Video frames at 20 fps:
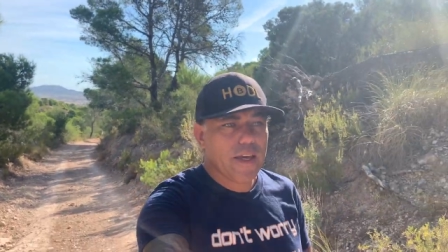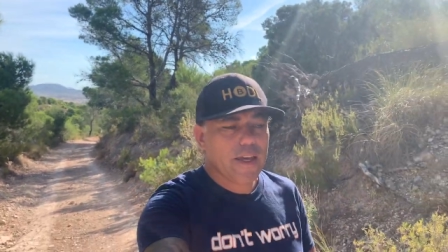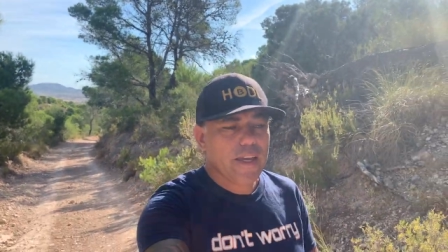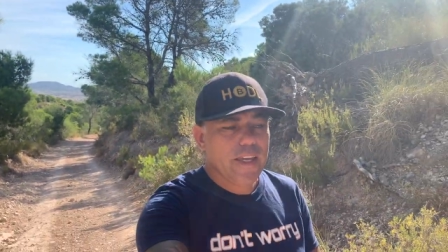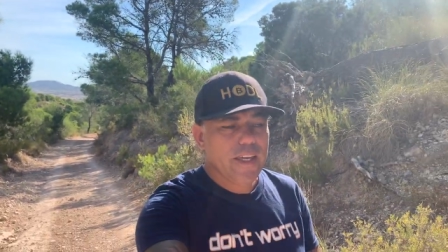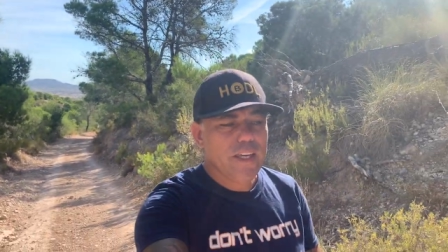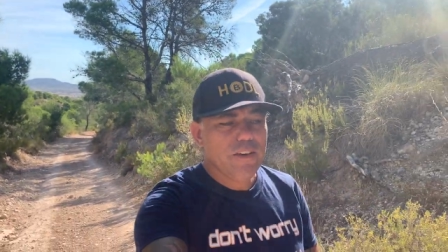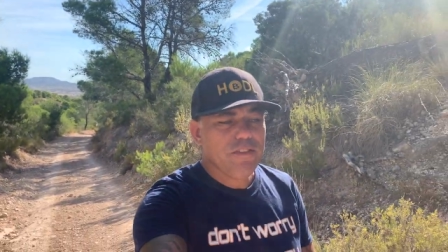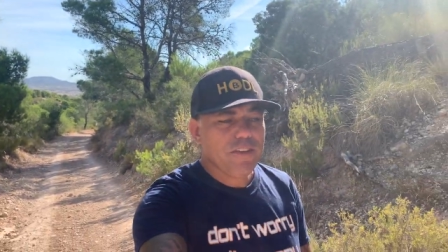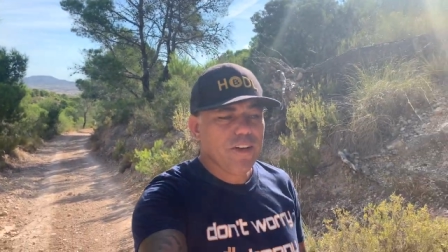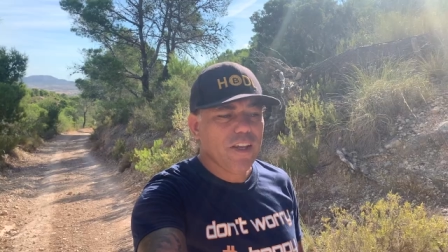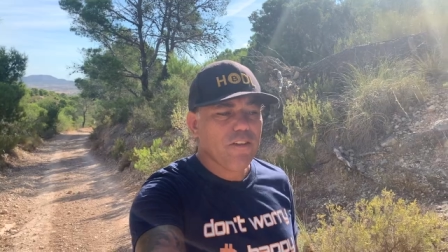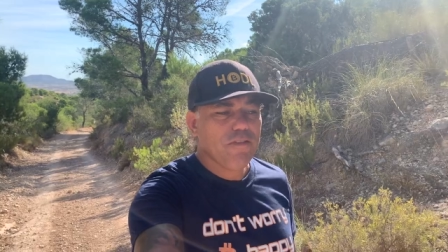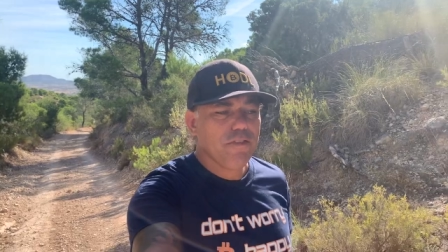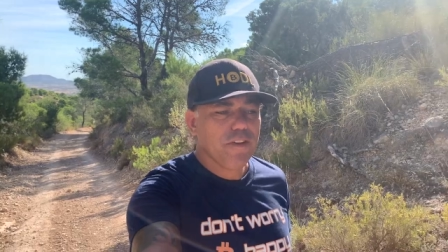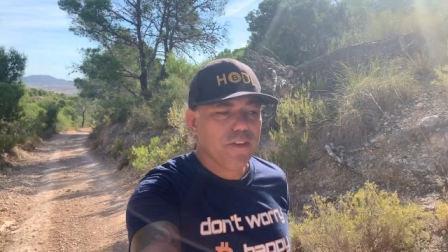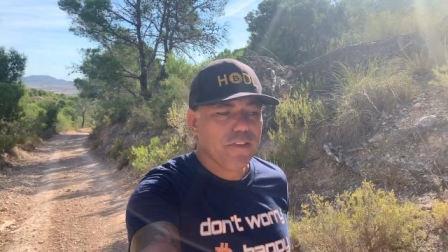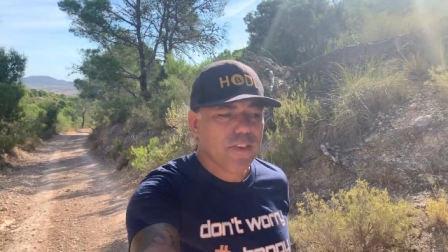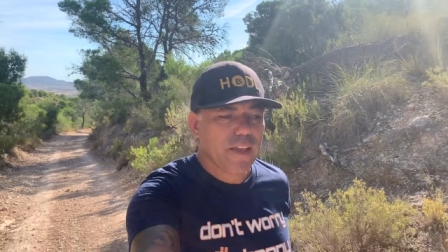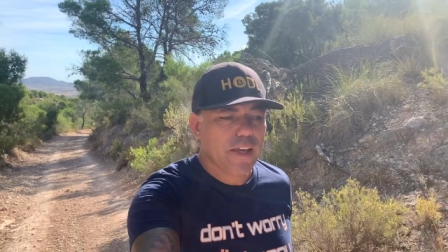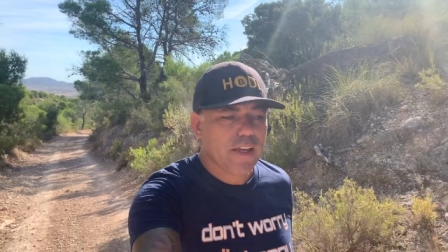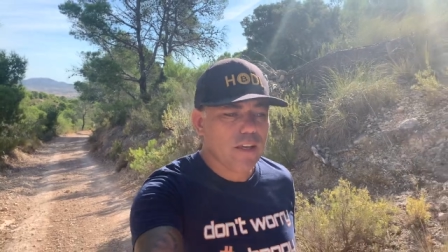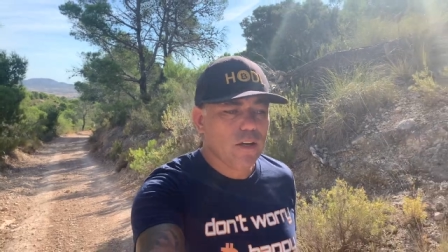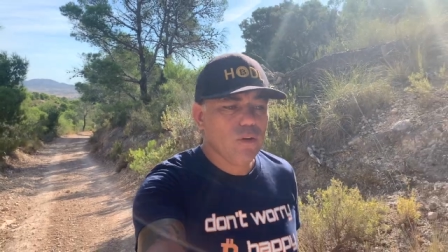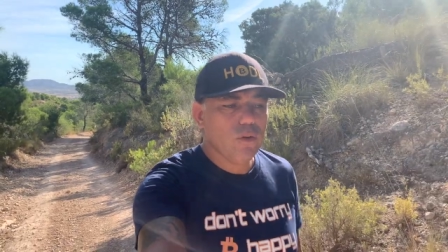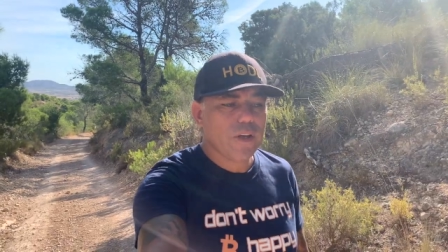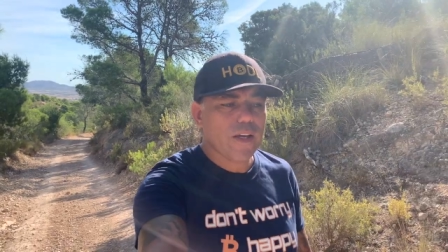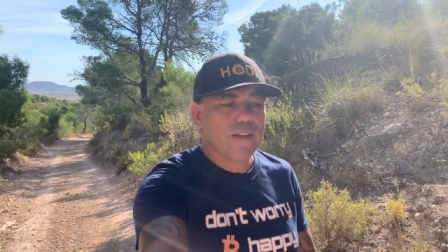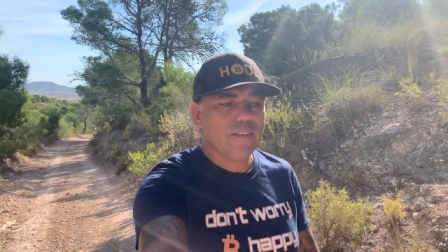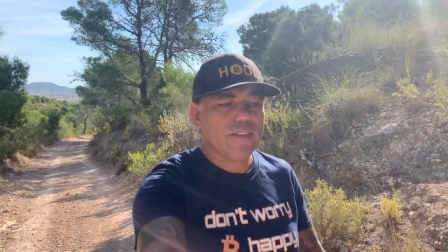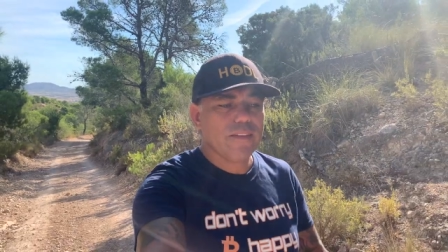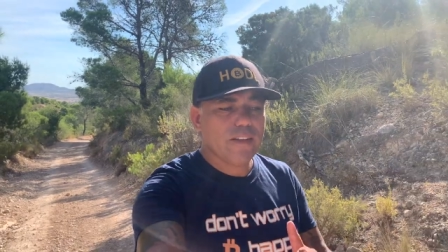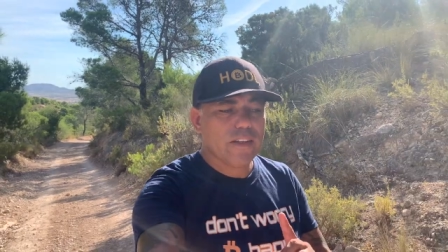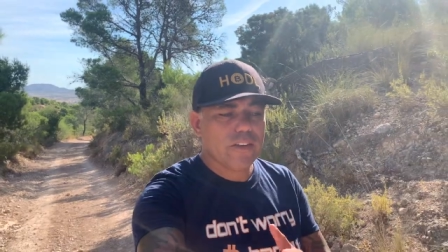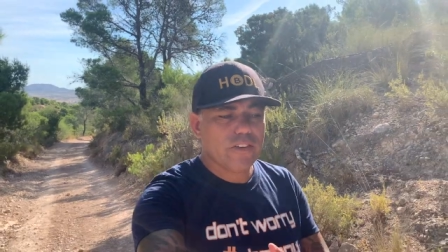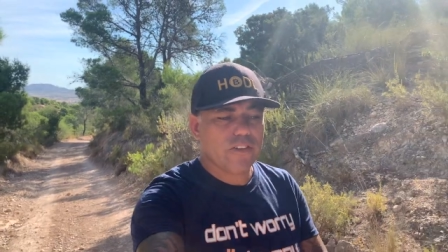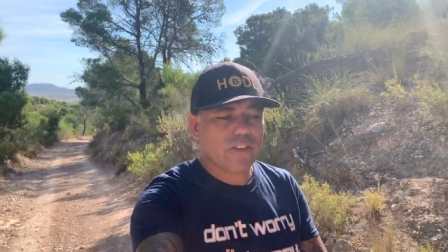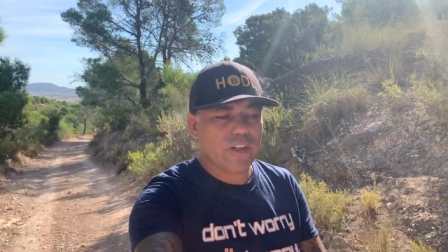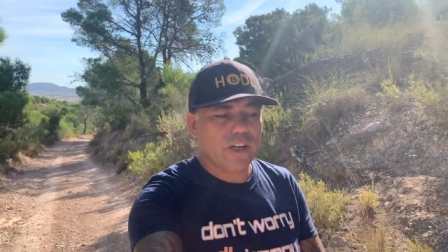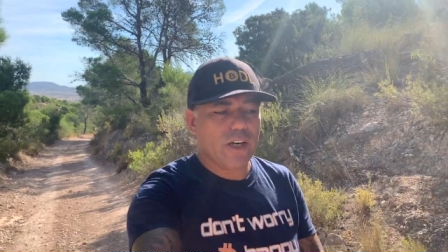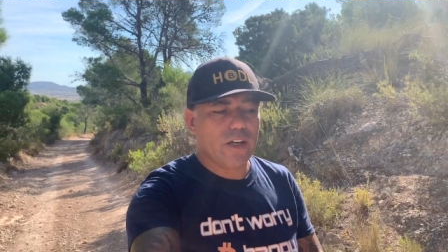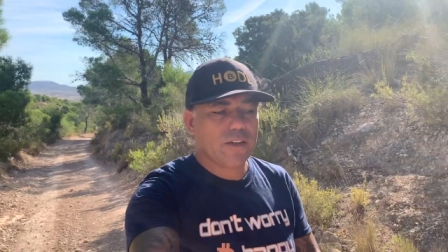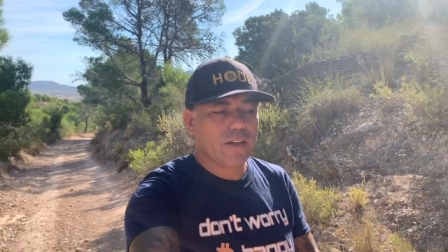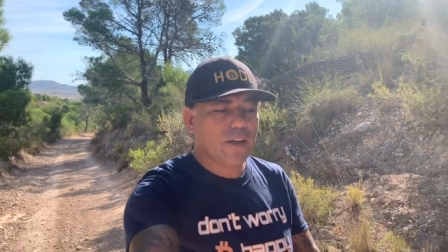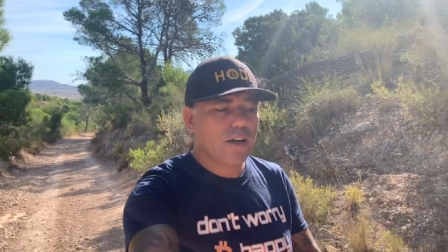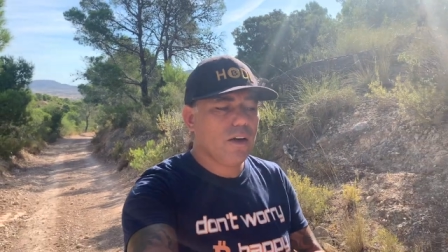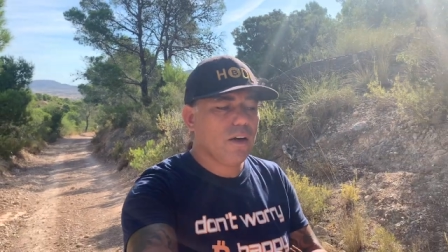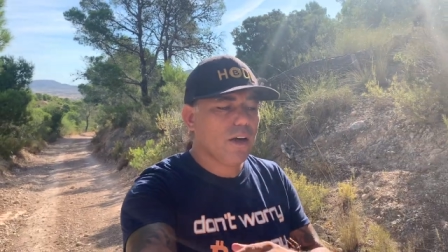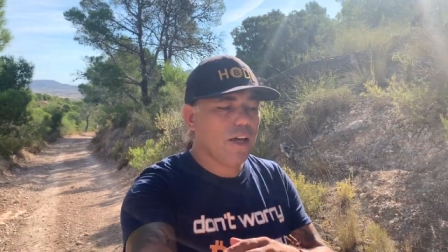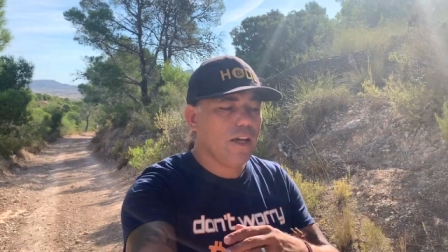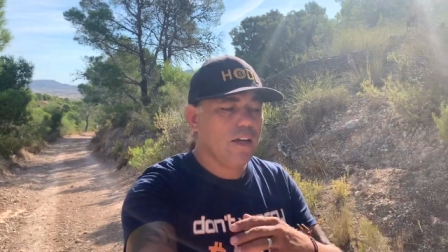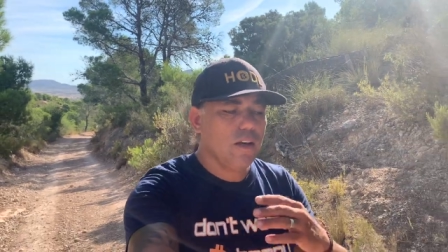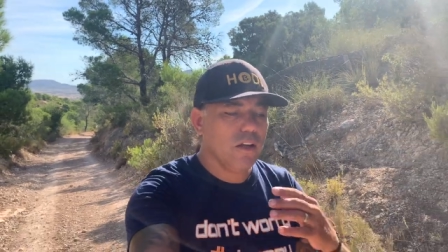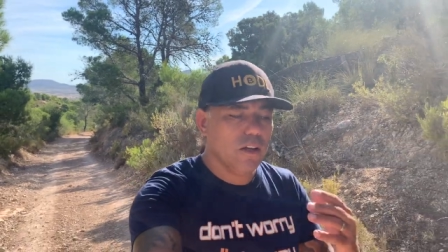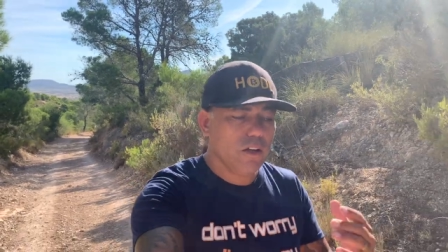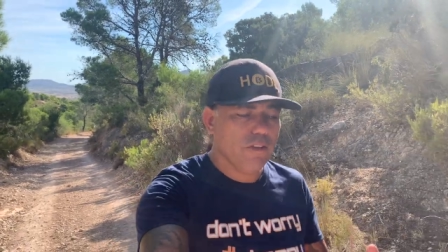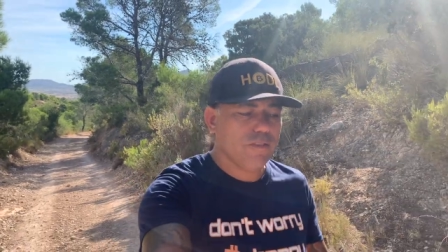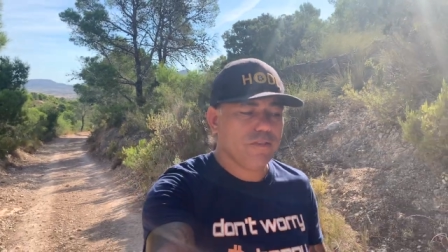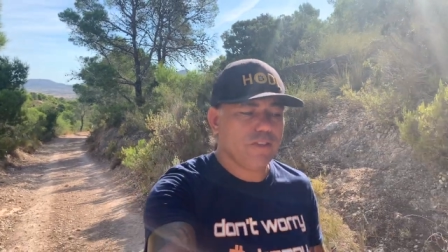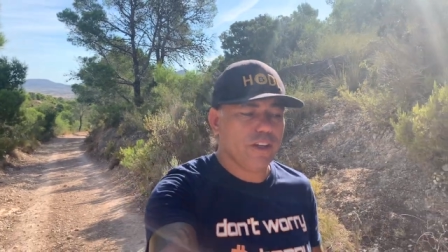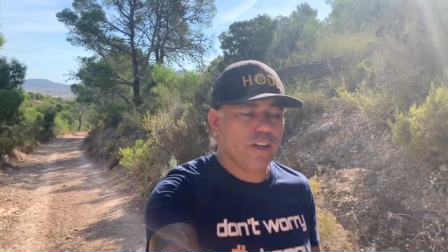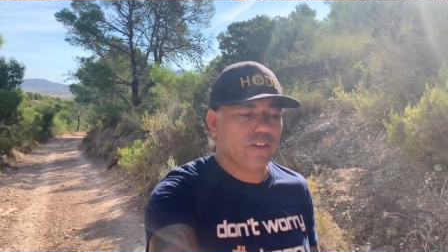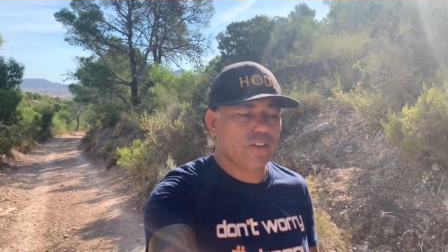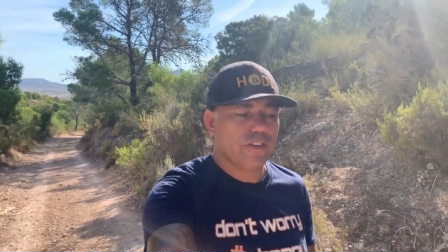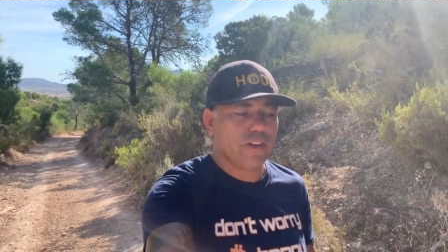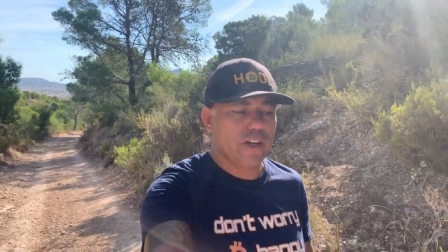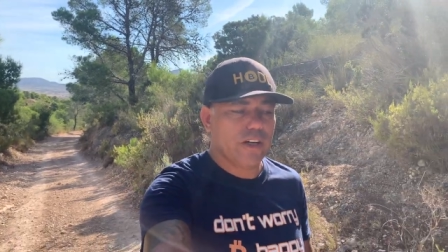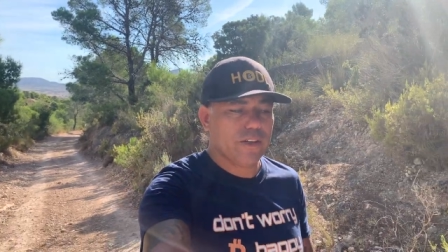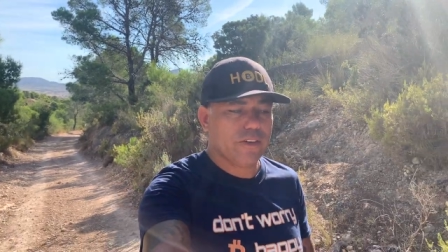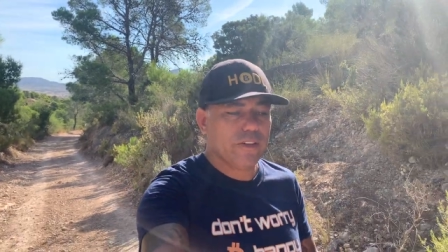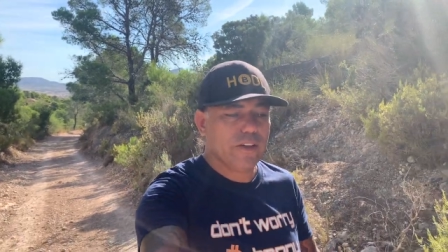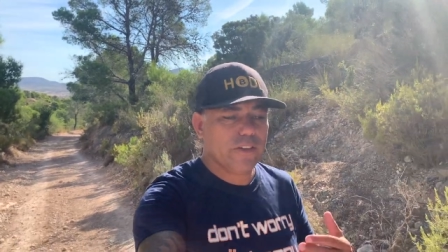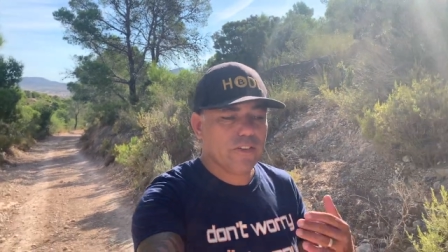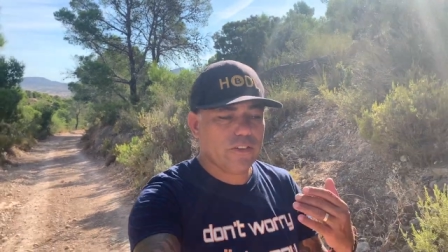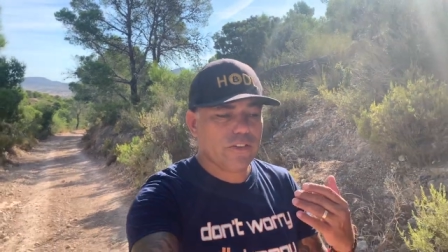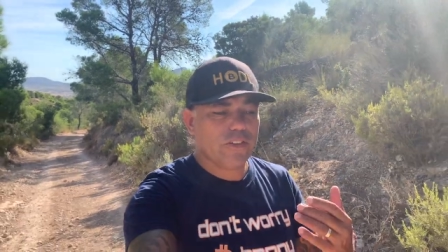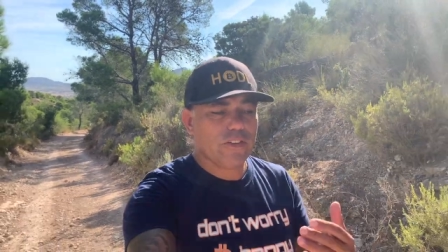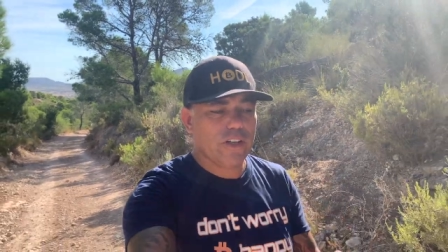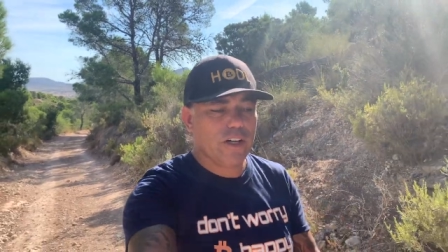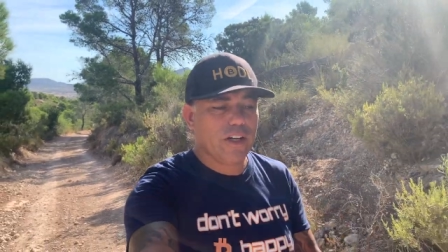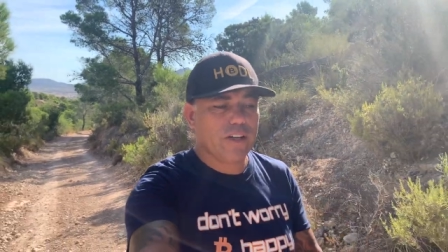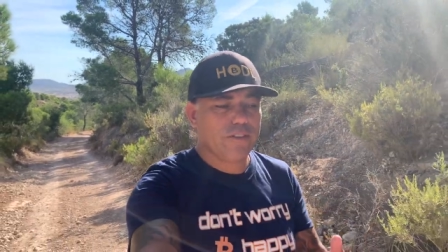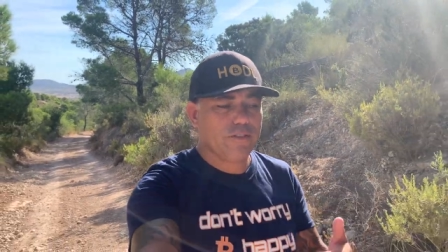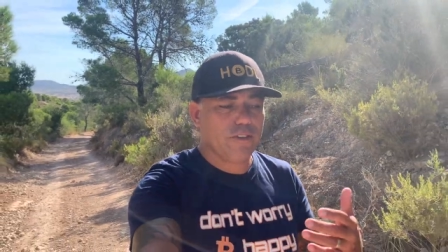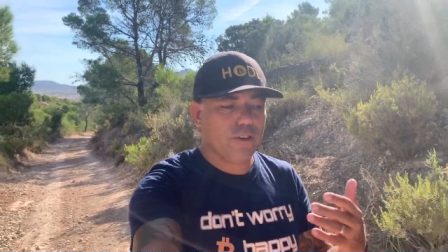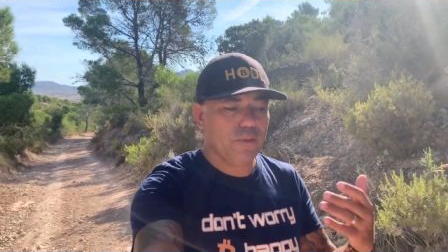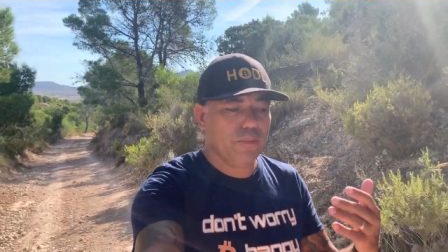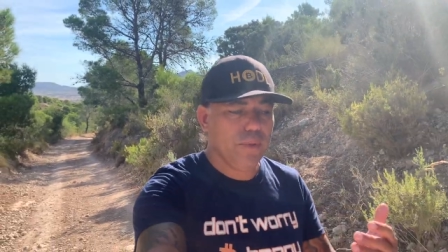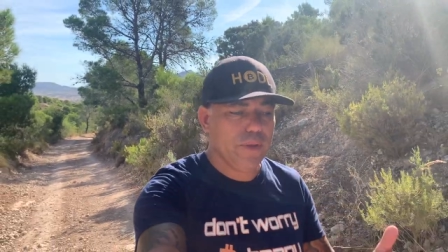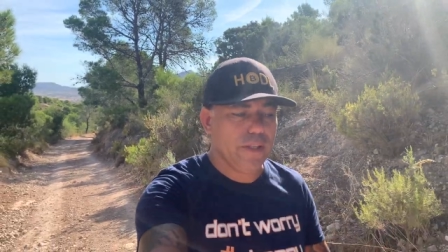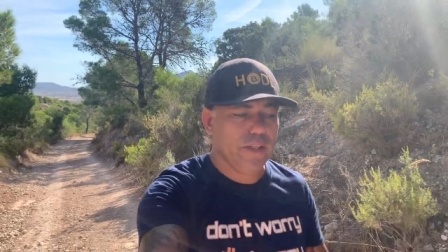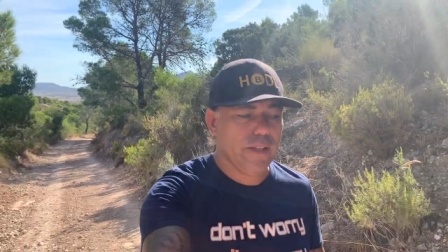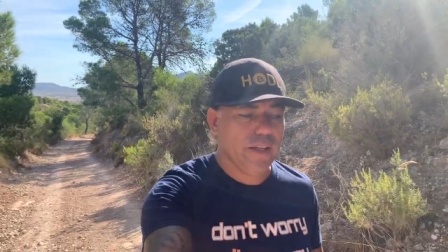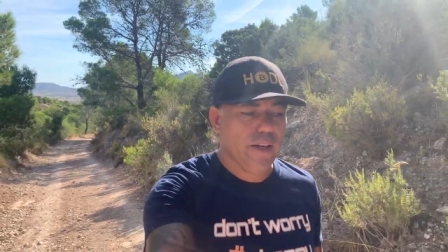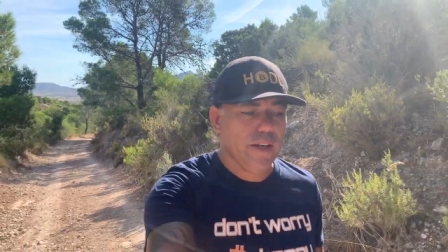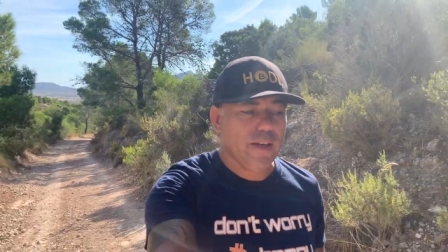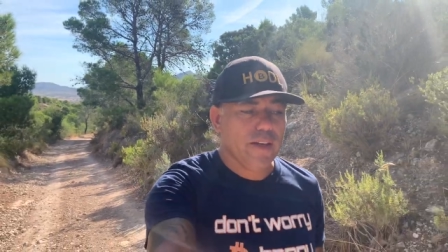even if we take a look at this chart oh, i love this chart this chart for me